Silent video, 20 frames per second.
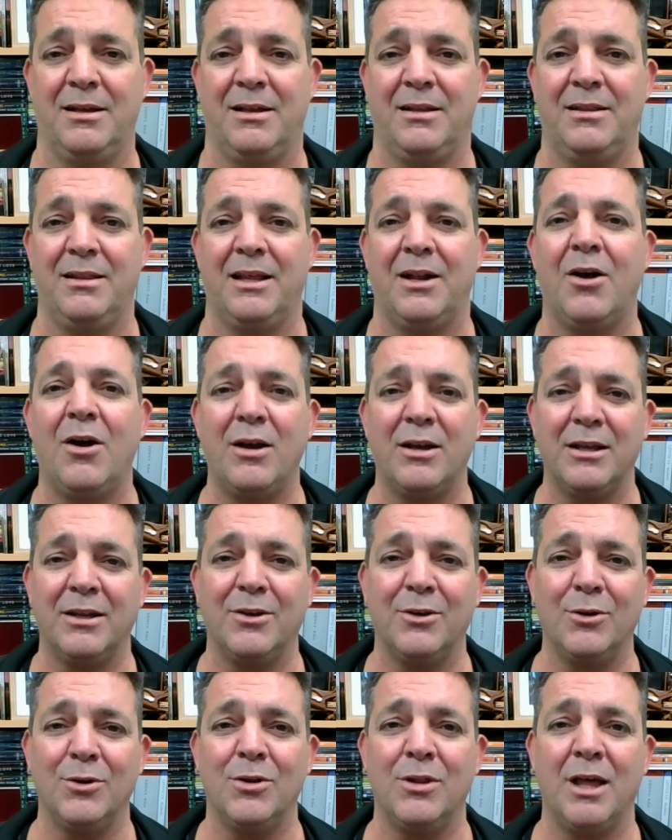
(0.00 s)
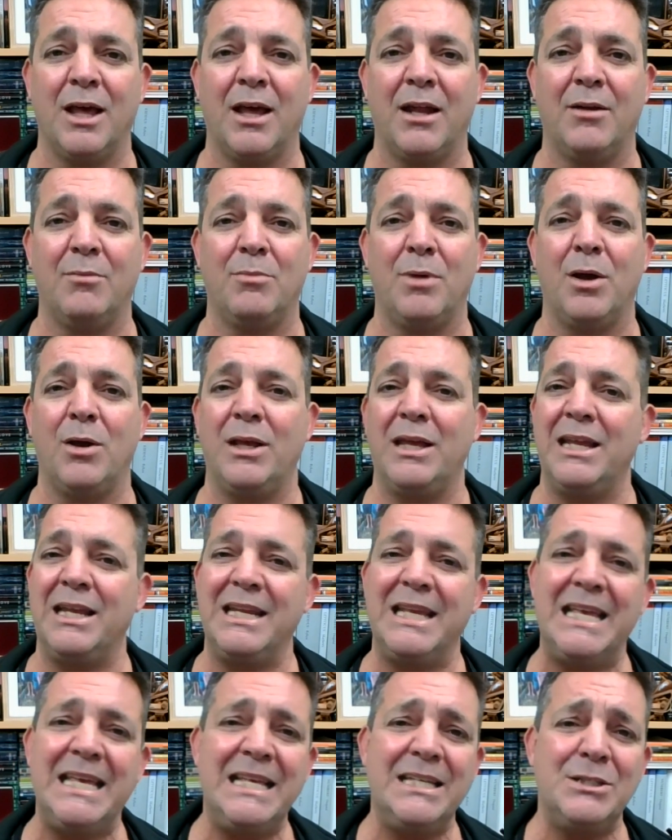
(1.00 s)
that I can do that. But in
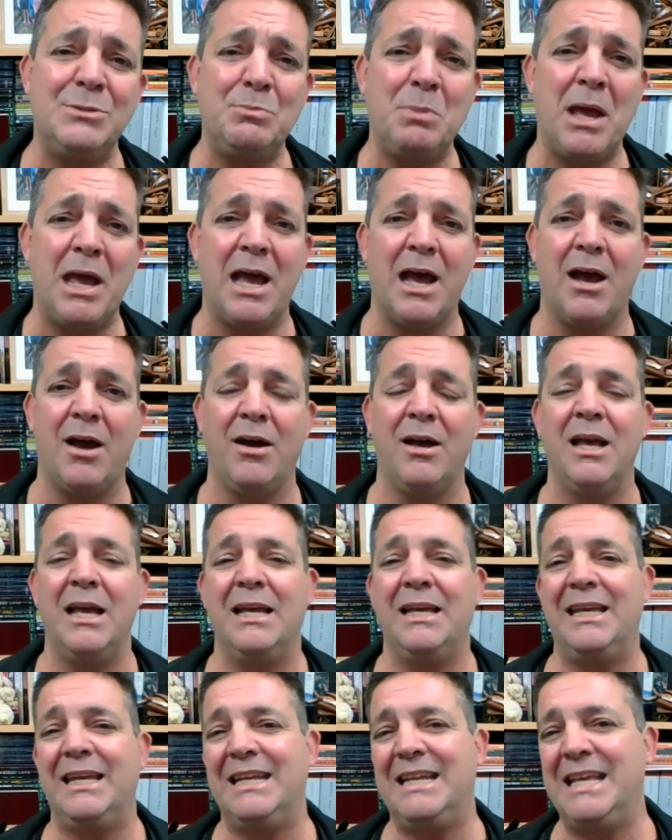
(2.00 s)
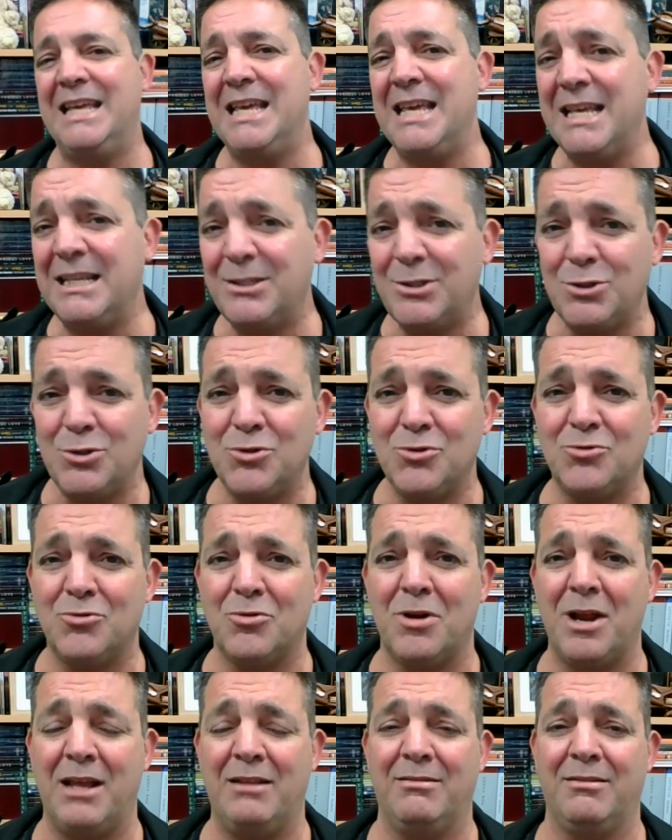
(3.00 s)
his power, in his
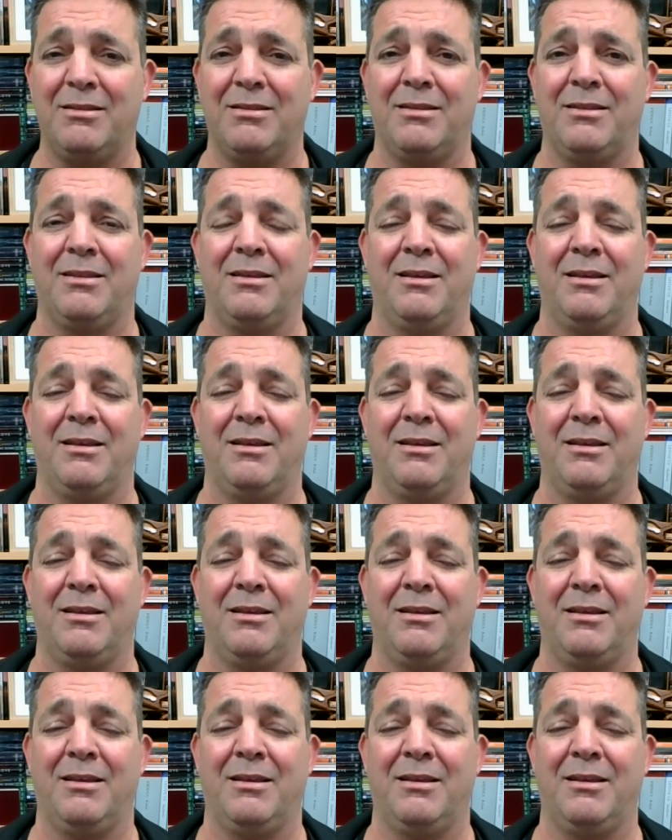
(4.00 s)
strength,